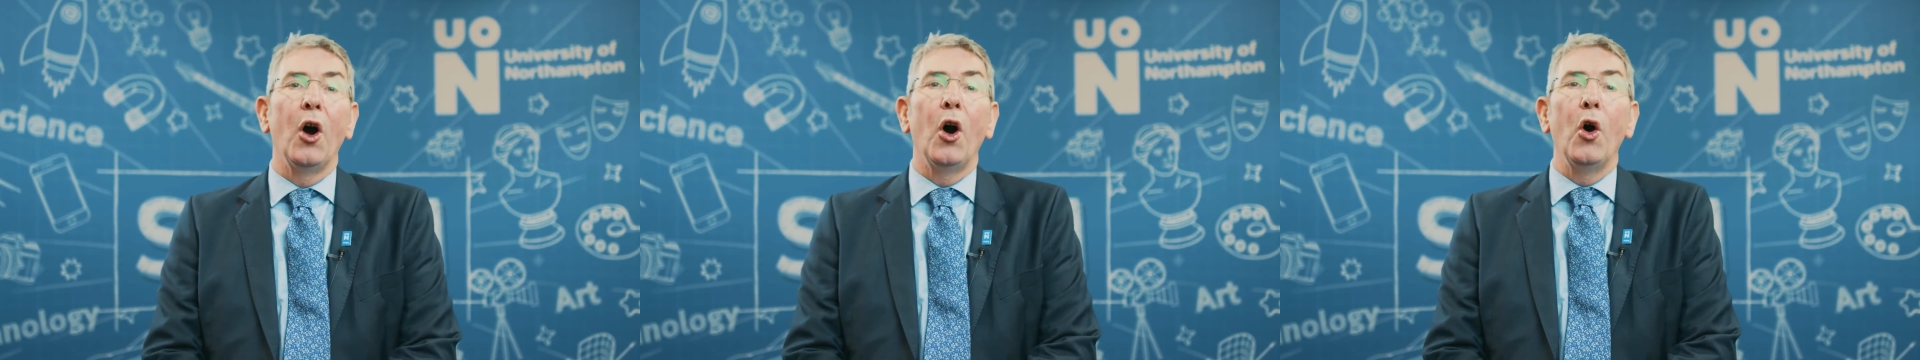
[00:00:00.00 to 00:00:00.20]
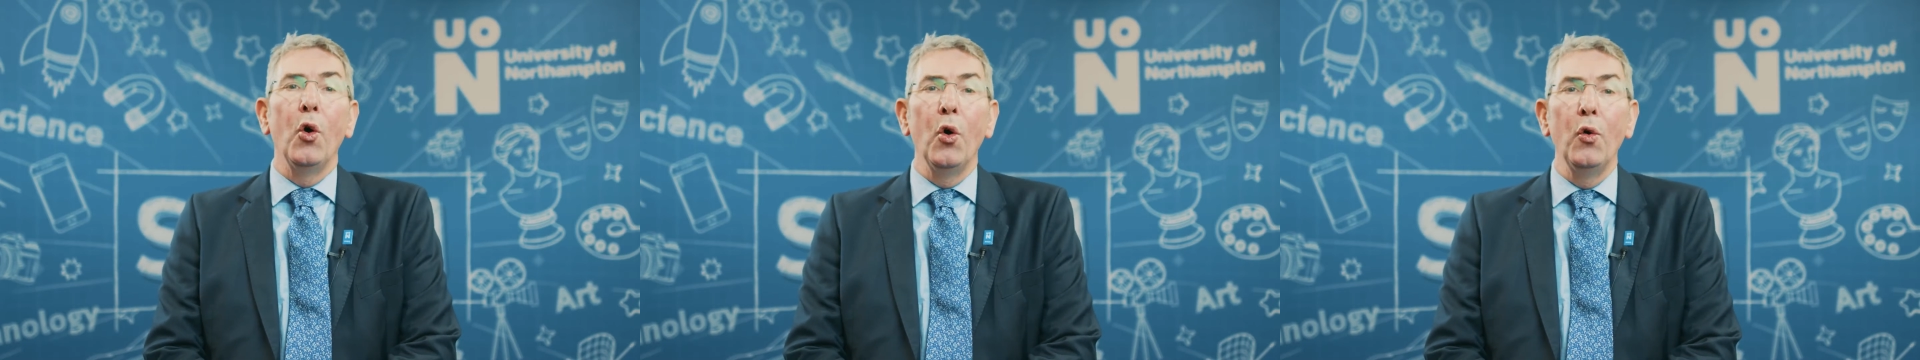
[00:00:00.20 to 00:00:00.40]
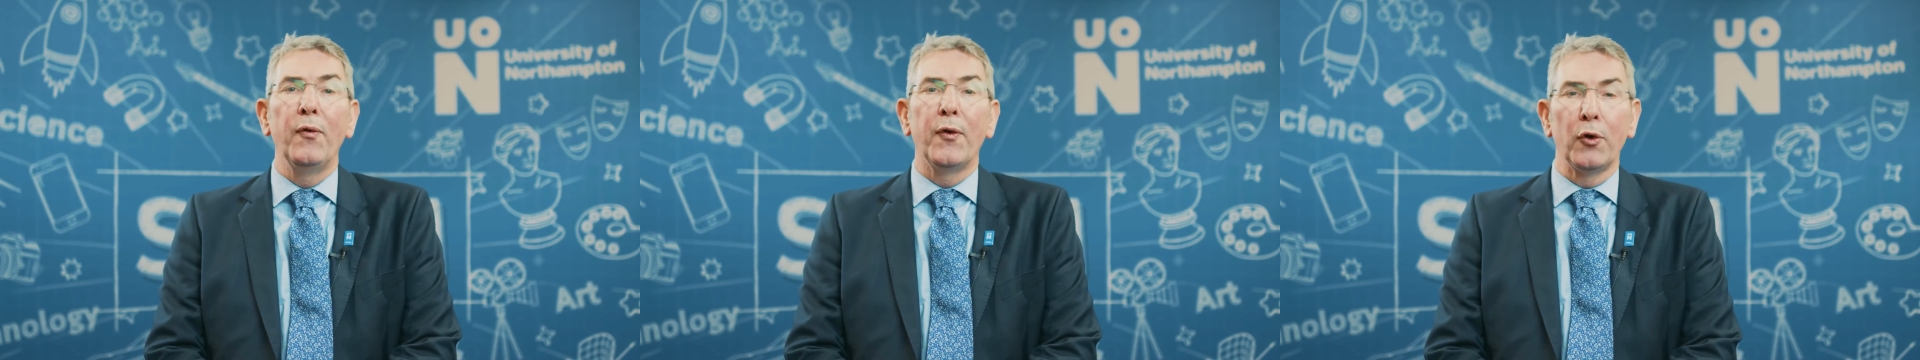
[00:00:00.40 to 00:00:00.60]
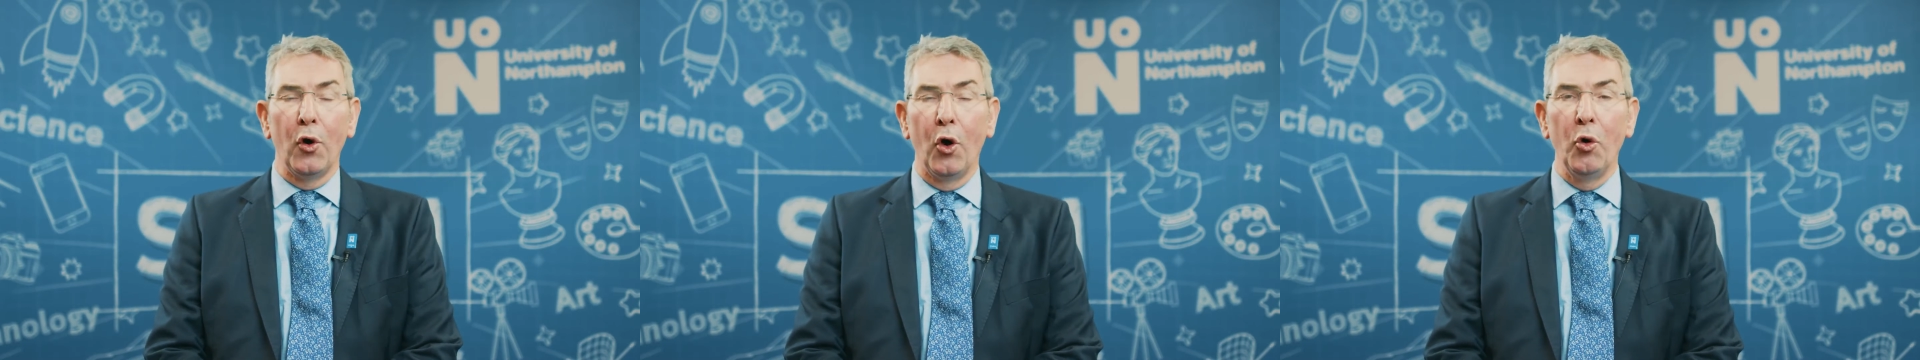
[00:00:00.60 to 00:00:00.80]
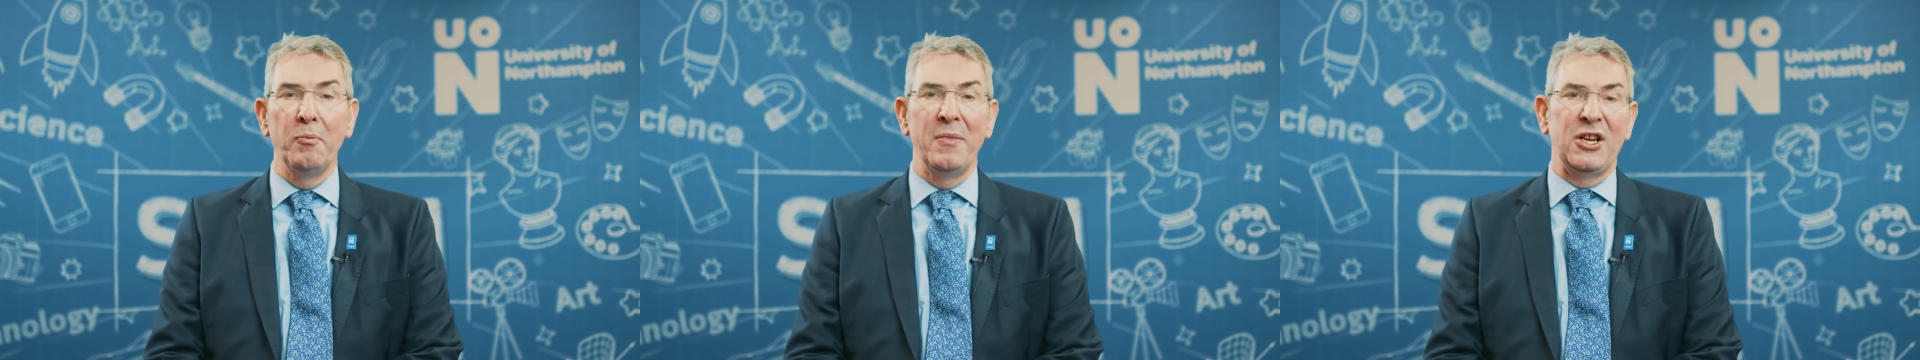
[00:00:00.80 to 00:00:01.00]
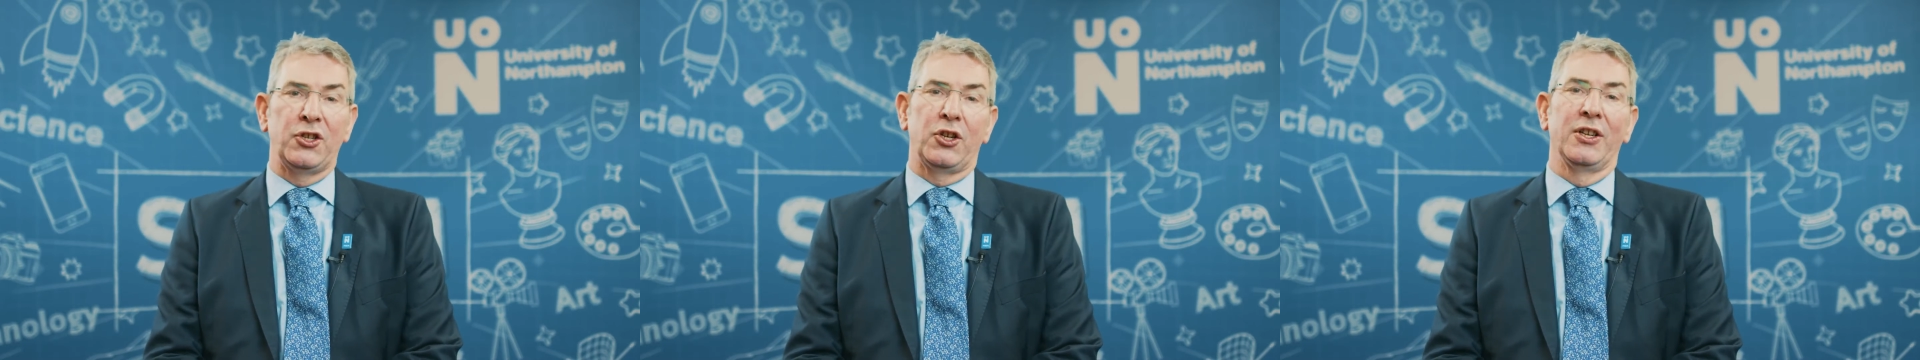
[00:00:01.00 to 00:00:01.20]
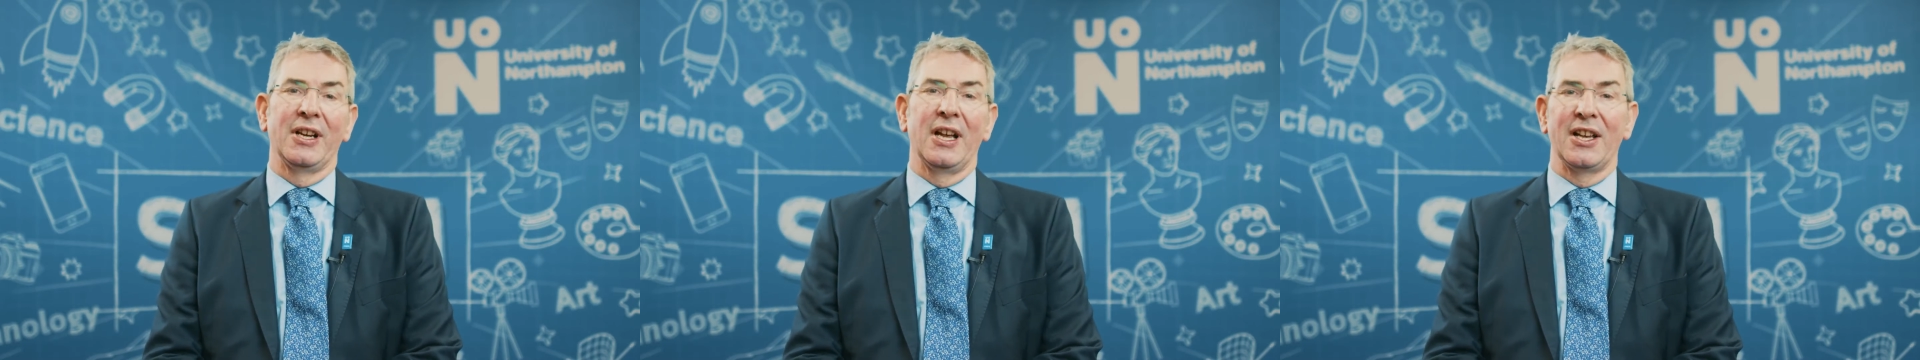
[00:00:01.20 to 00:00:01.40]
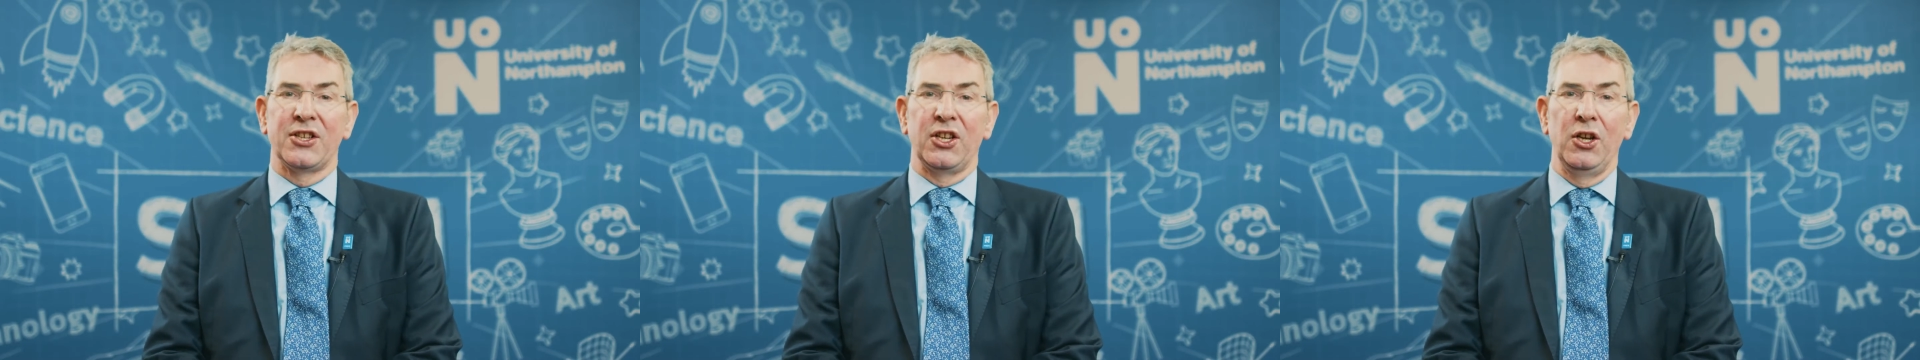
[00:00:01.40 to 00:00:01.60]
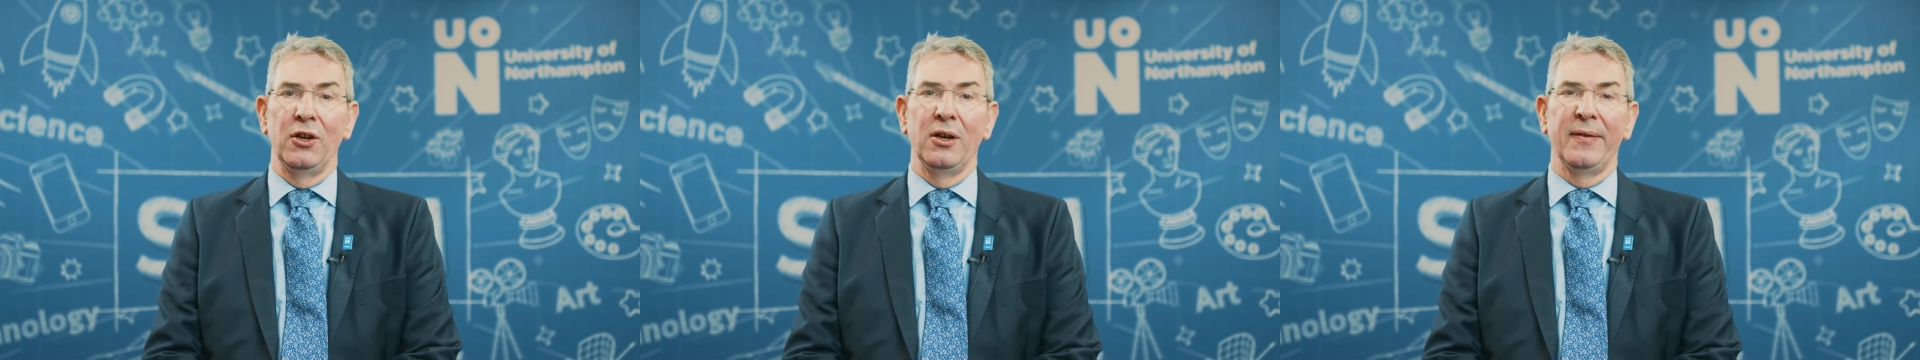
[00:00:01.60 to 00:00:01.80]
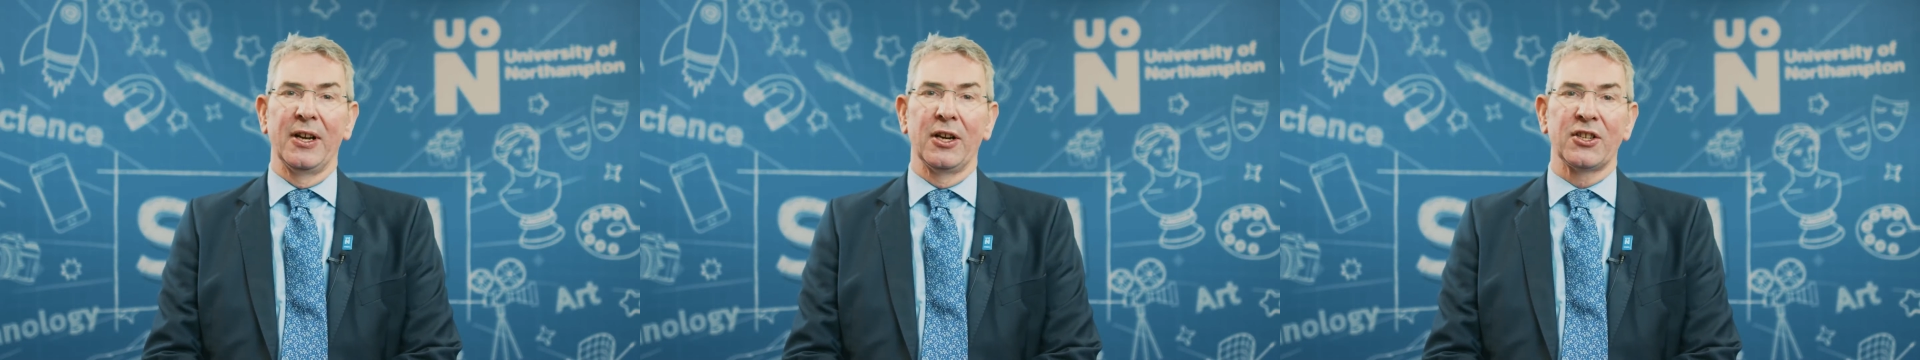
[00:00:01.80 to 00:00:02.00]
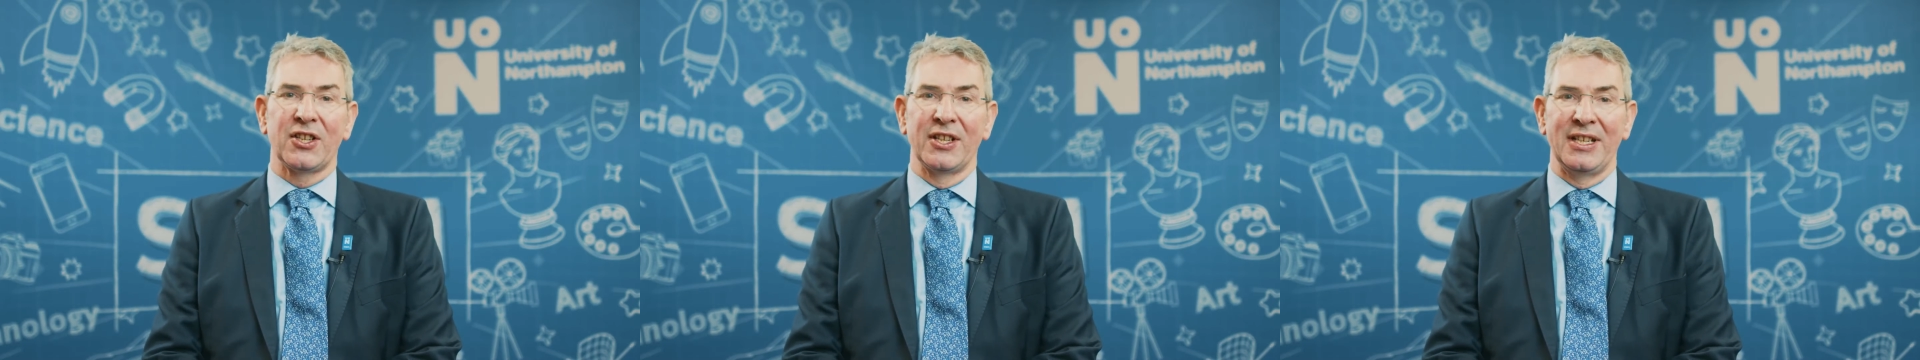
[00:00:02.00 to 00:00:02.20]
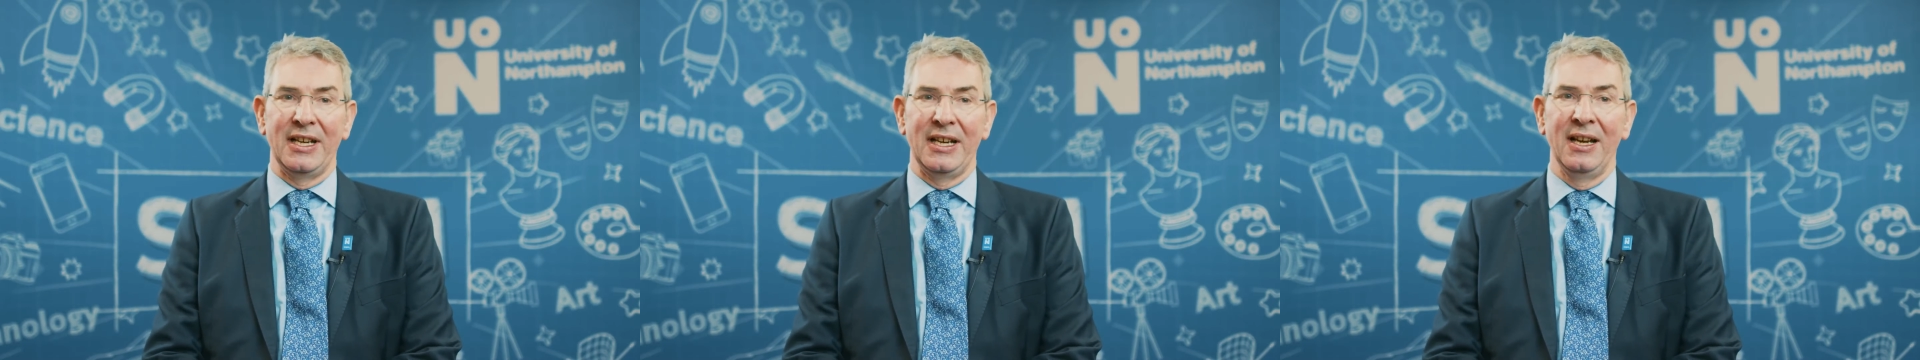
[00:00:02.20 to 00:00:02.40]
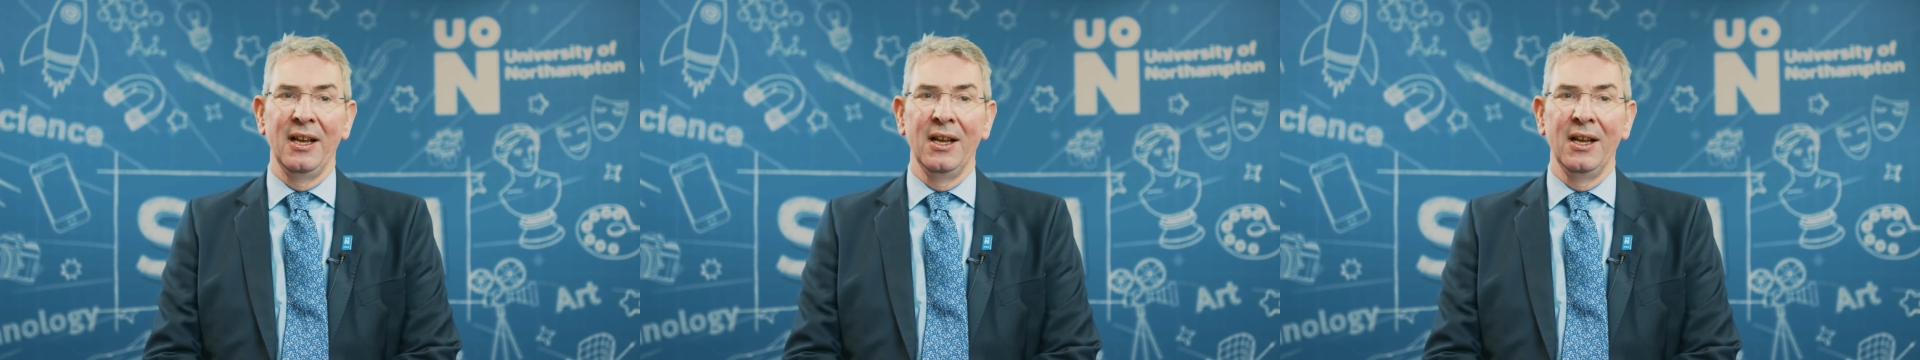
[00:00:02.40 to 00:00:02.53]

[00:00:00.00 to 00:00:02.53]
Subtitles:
overall mission as a university.